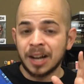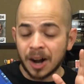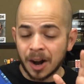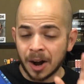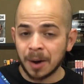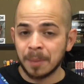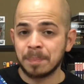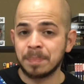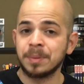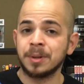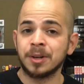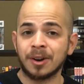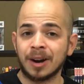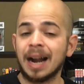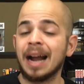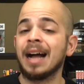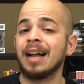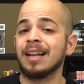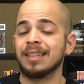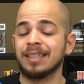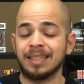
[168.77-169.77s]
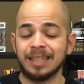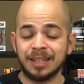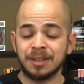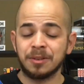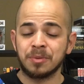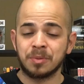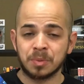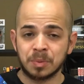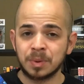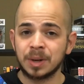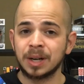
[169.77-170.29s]
up your alley. It
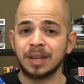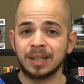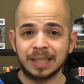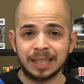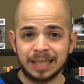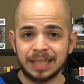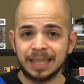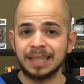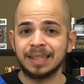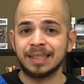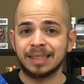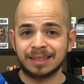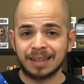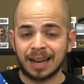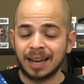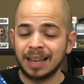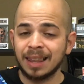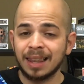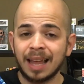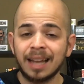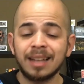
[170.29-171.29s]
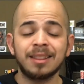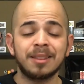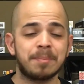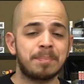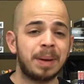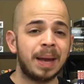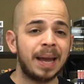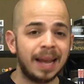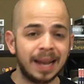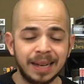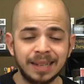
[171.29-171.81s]
really is. I like the
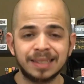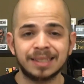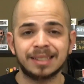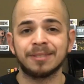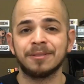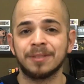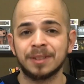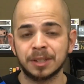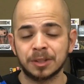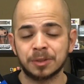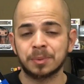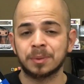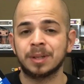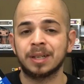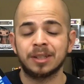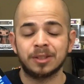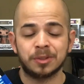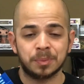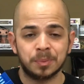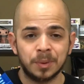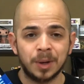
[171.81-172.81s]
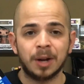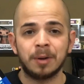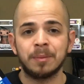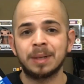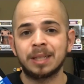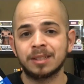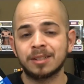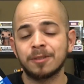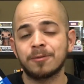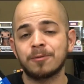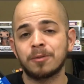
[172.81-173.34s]
pace of this one as well
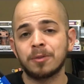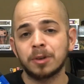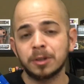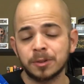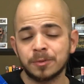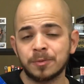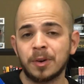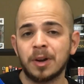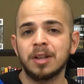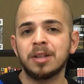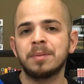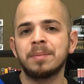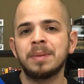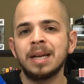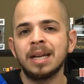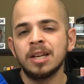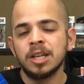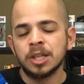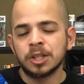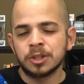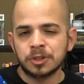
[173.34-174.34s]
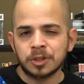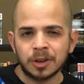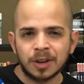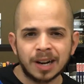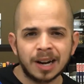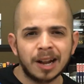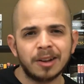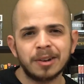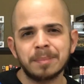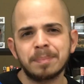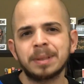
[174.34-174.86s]
because the first volume
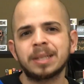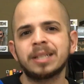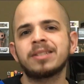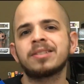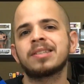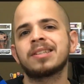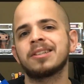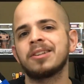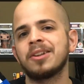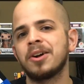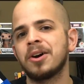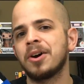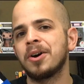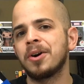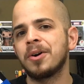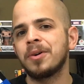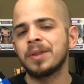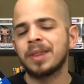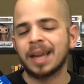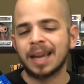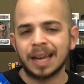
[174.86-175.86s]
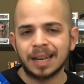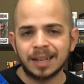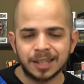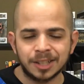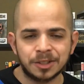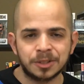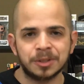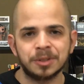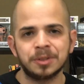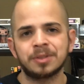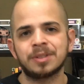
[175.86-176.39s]
started out a bit slow. They had to
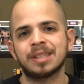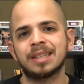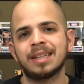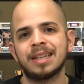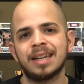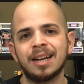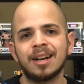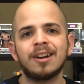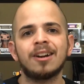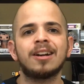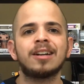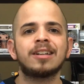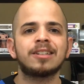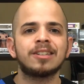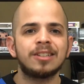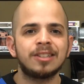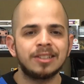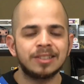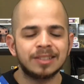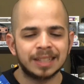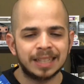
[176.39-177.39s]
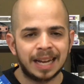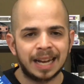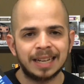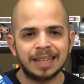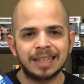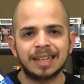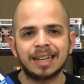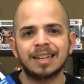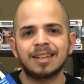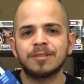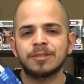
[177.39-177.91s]
introduce the characters. They had
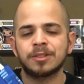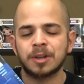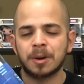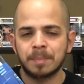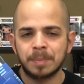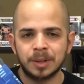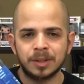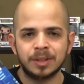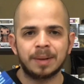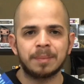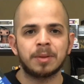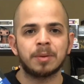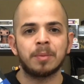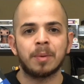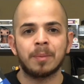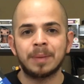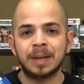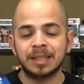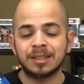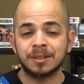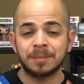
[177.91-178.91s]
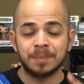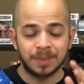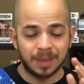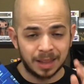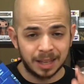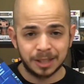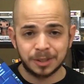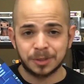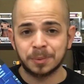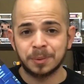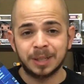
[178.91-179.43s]
to kind of start building up the momentum.
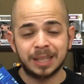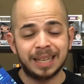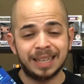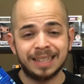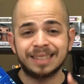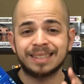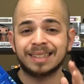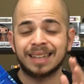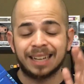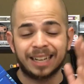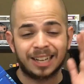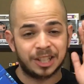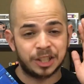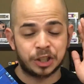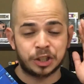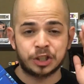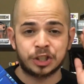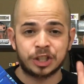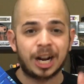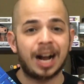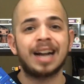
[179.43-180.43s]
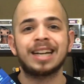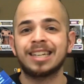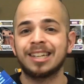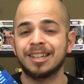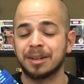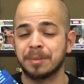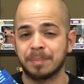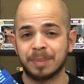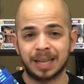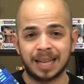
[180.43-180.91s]
This one is like a shotgun